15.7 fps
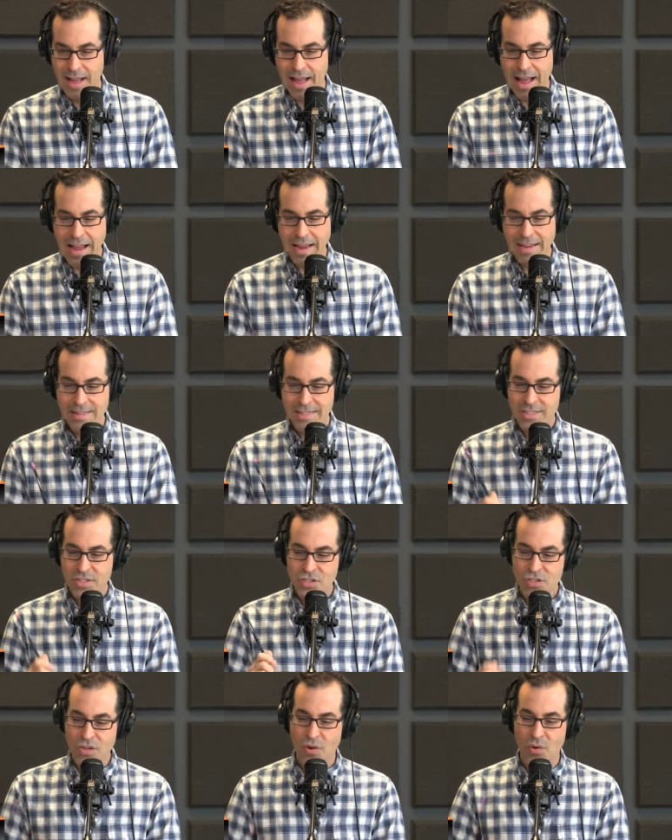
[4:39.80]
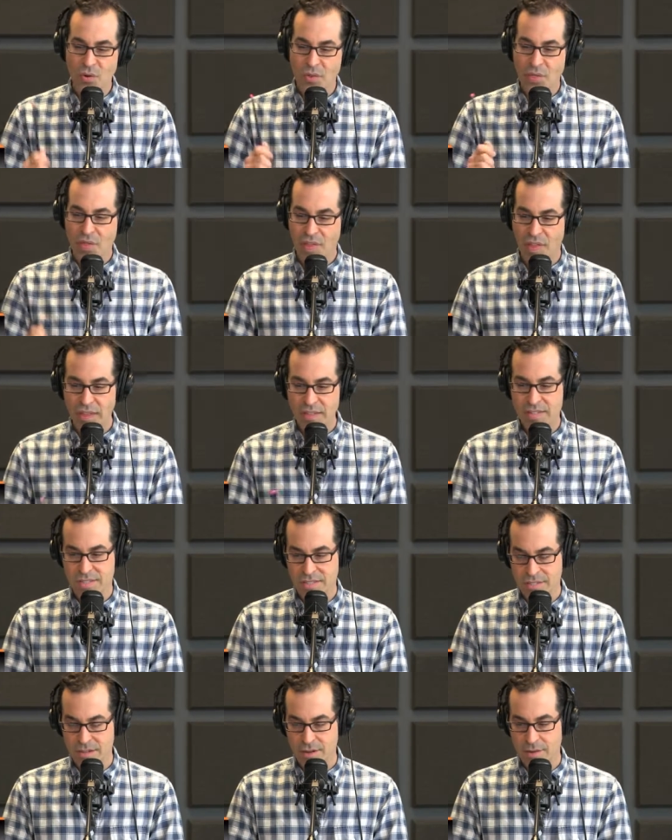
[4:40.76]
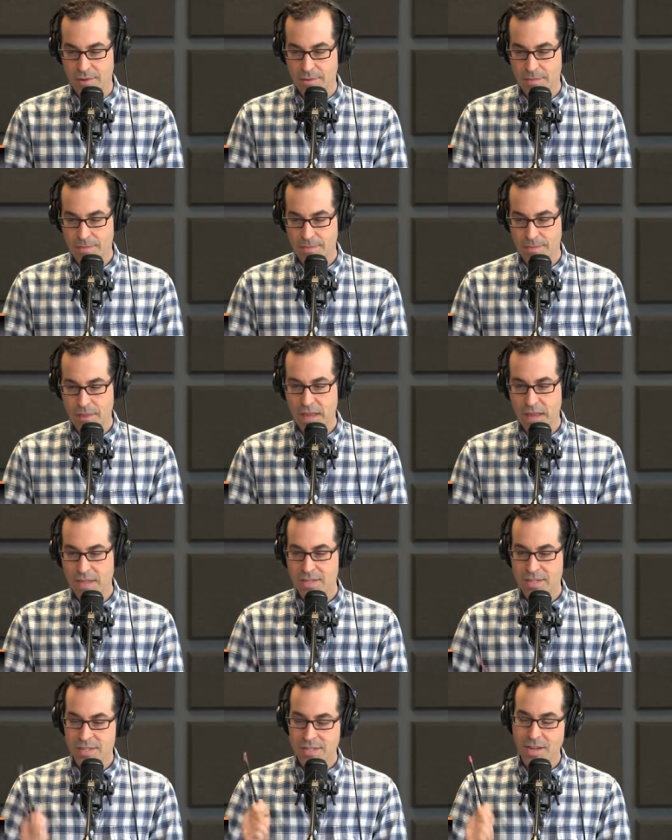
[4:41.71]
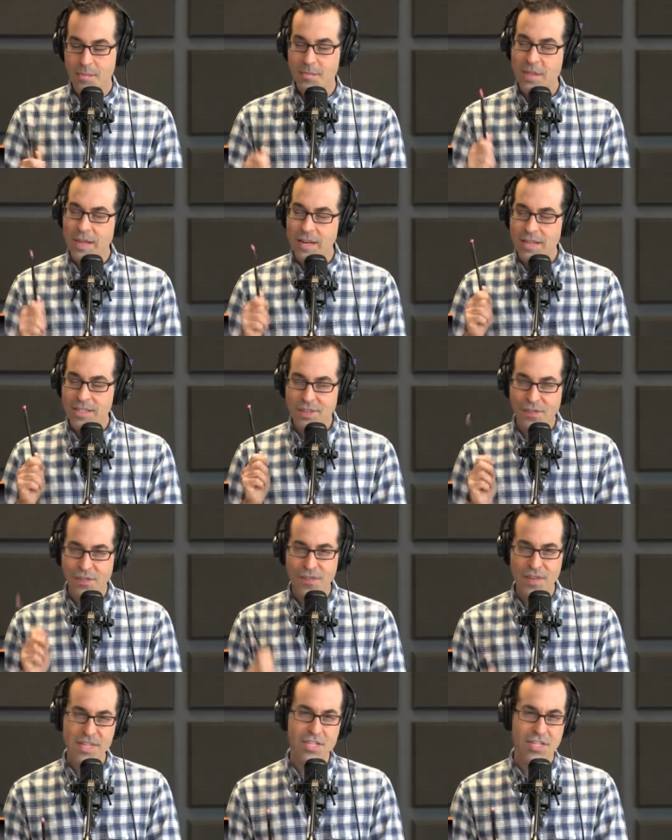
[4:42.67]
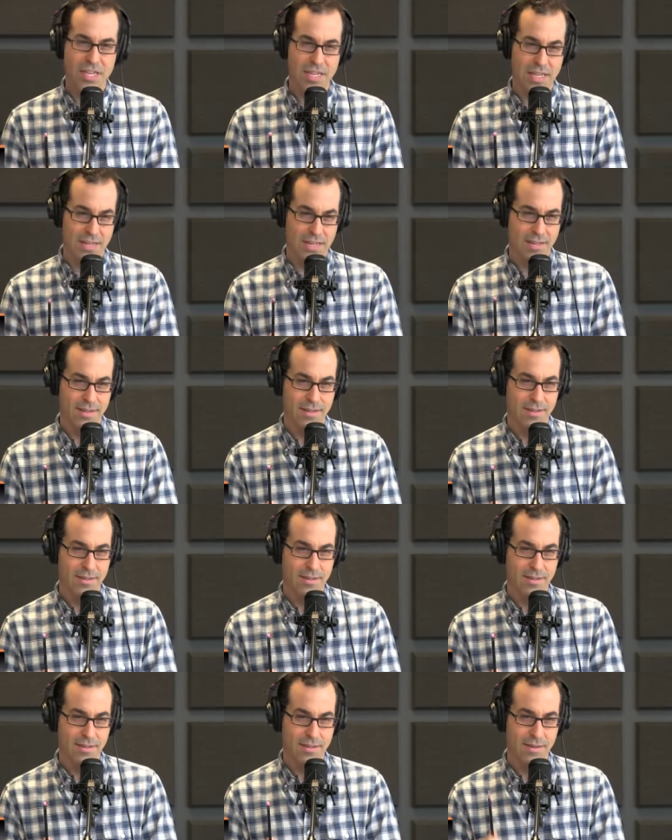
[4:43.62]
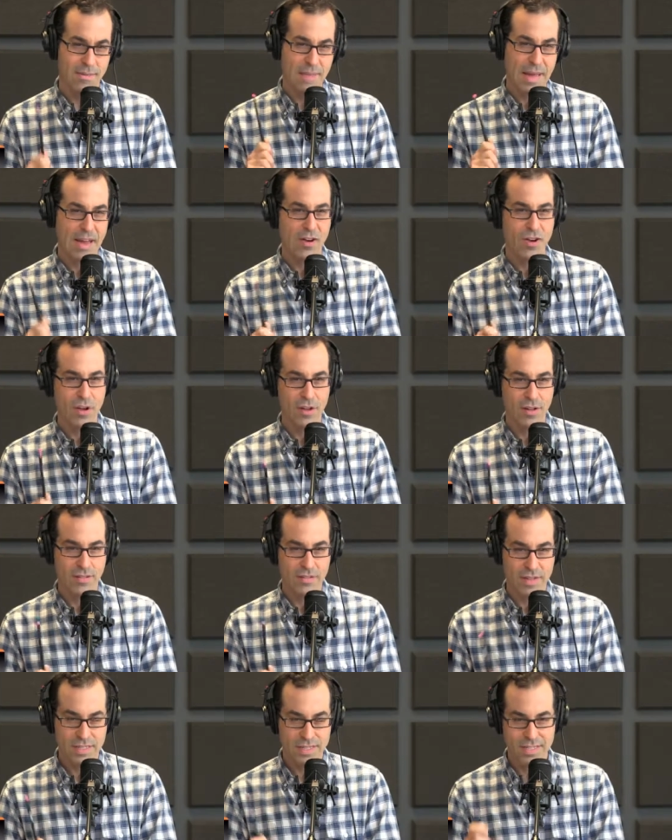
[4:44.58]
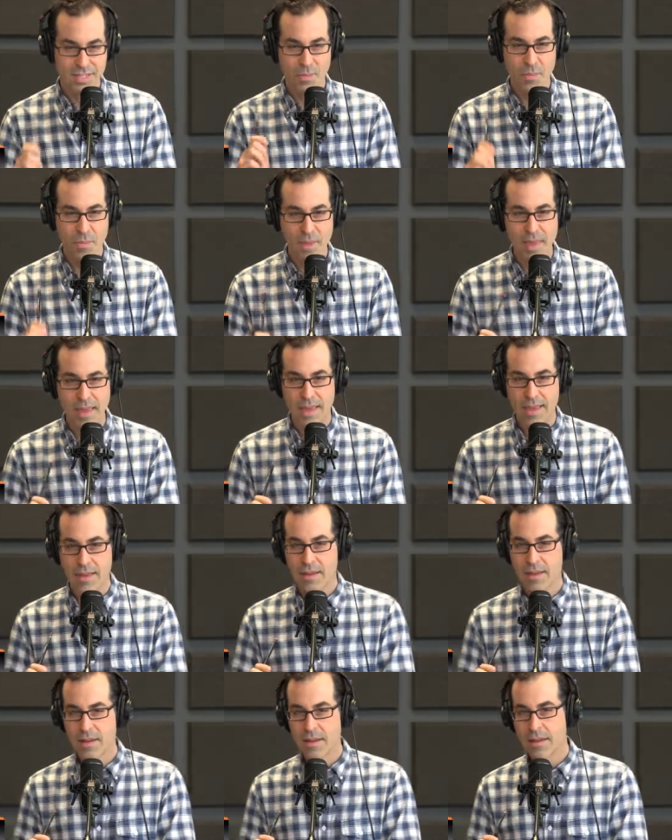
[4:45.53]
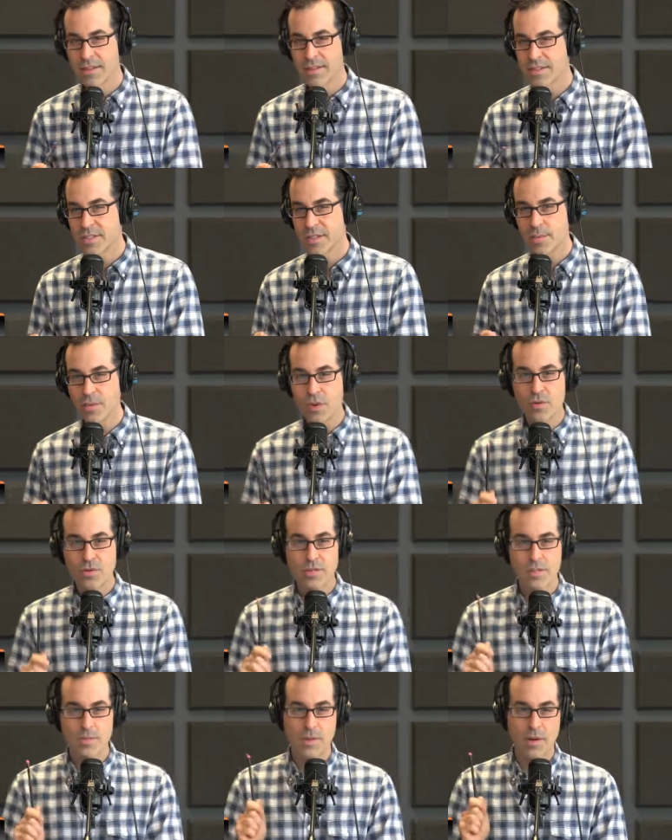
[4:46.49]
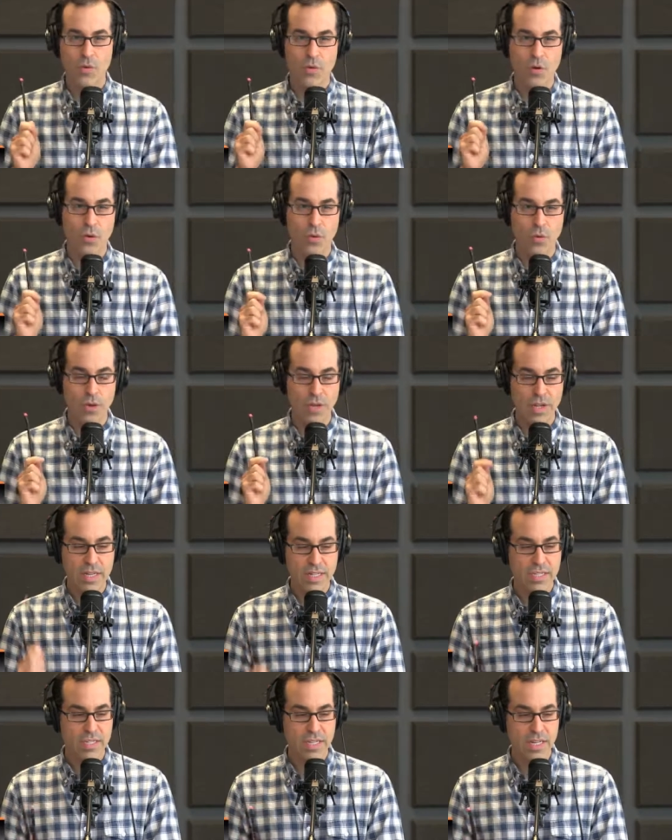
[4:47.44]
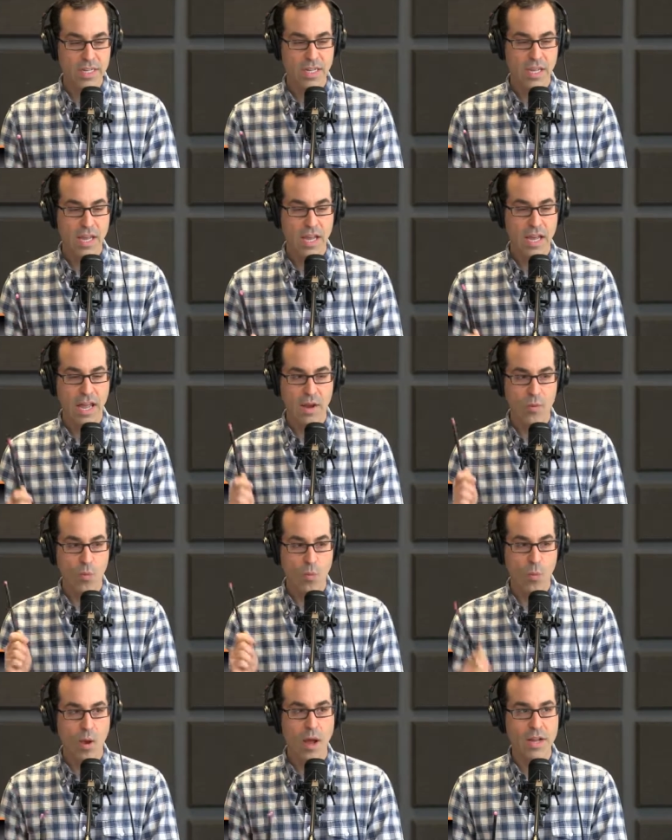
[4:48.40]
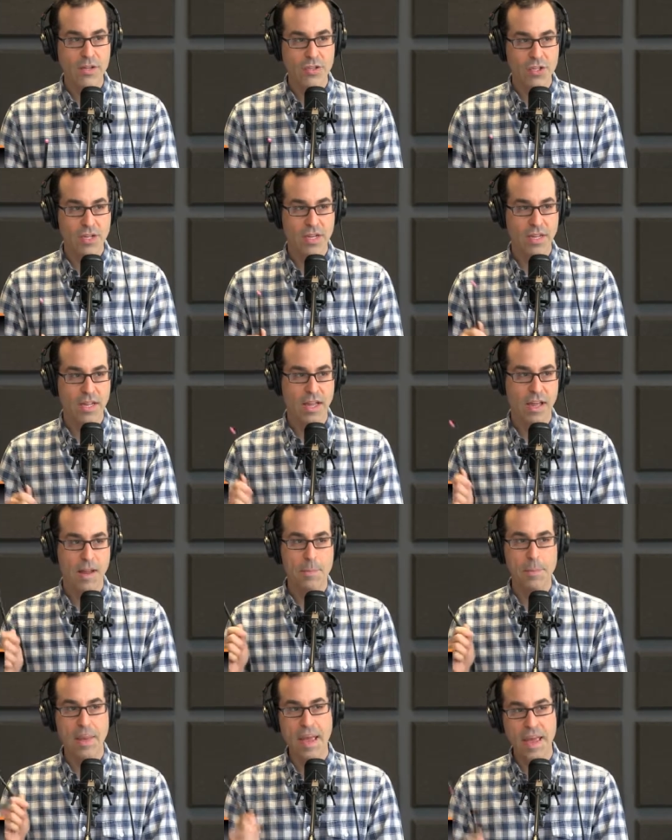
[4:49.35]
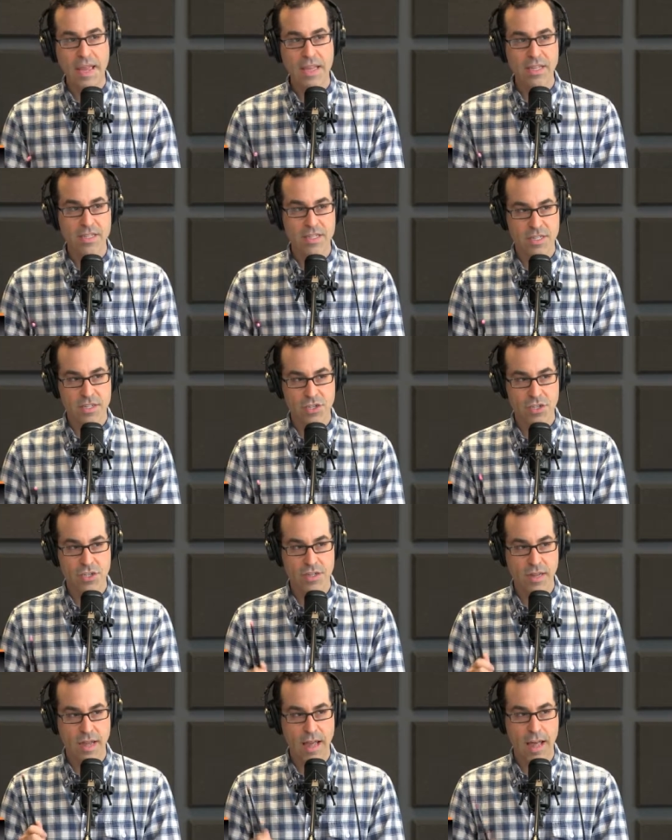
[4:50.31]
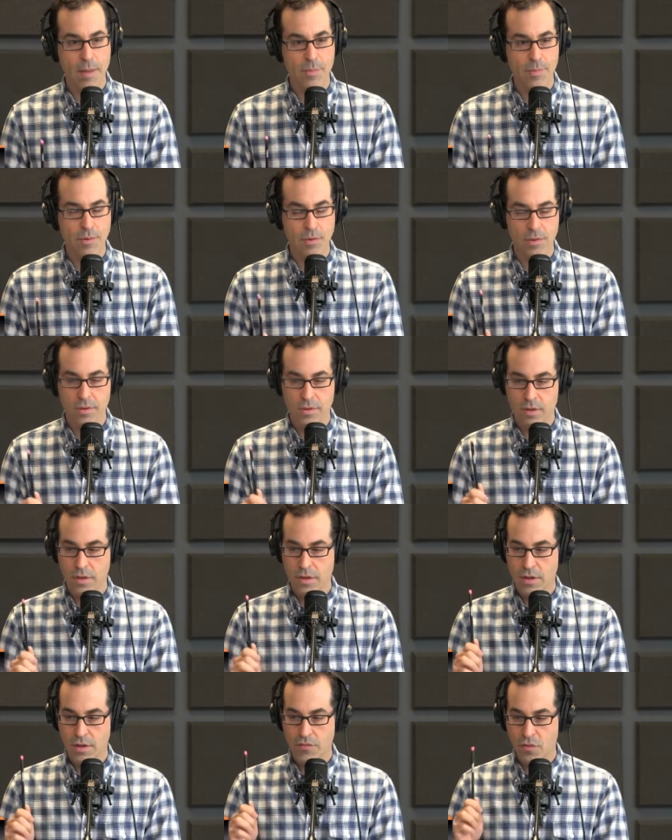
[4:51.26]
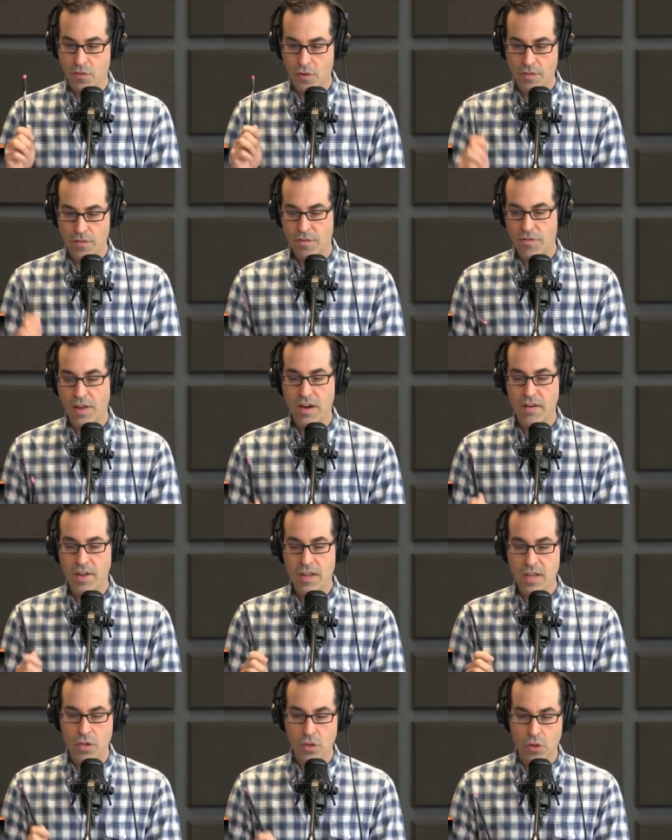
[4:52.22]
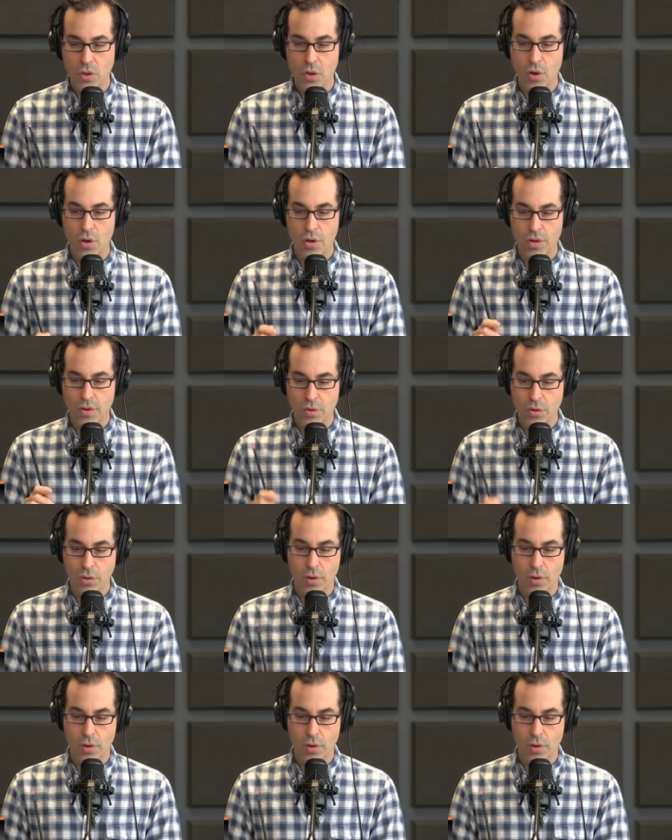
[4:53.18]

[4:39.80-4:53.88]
I just don't think so. Something is fishy about all of this to me. As somebody who's been listening and watching and paying attention to Apple for a very long